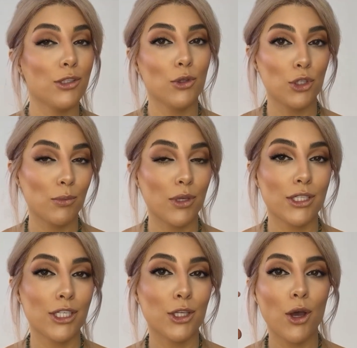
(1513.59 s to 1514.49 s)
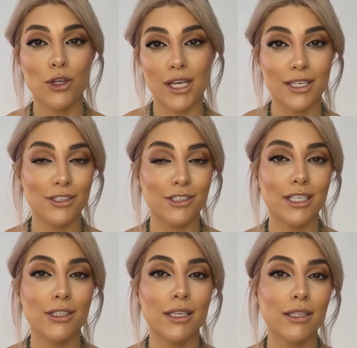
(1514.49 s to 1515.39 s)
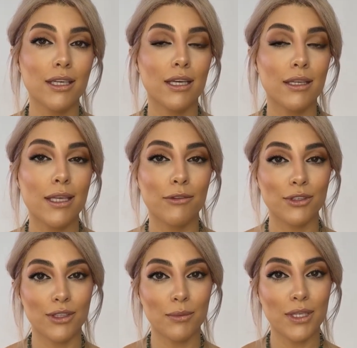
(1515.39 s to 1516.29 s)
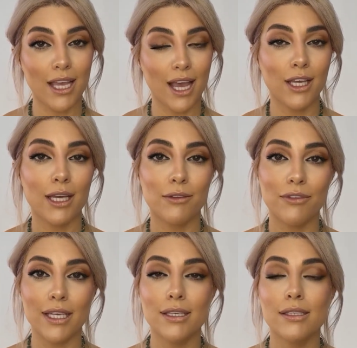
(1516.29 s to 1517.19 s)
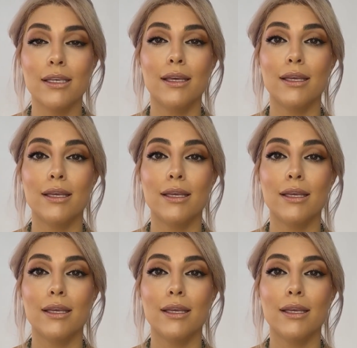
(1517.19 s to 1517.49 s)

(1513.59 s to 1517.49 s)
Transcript: look completely long and extended, giving them a cat eye effect.